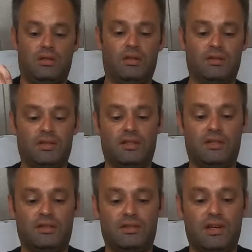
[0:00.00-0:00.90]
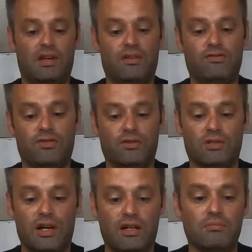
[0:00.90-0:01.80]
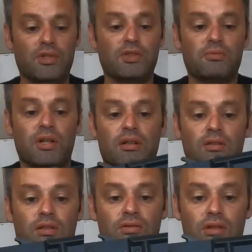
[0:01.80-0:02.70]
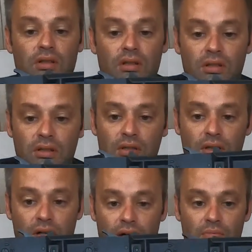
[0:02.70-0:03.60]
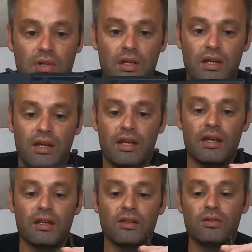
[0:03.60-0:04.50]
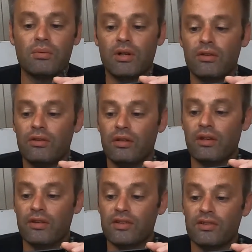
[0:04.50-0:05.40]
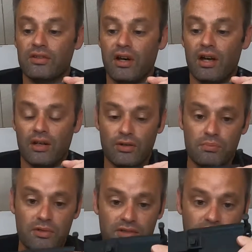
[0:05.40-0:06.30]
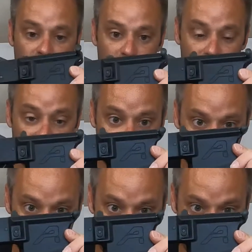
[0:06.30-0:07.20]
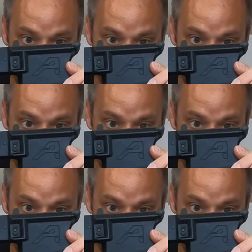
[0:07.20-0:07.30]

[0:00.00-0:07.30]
this is a full-on mil-spec lower. Um, it is one of, this is a Aero Precision.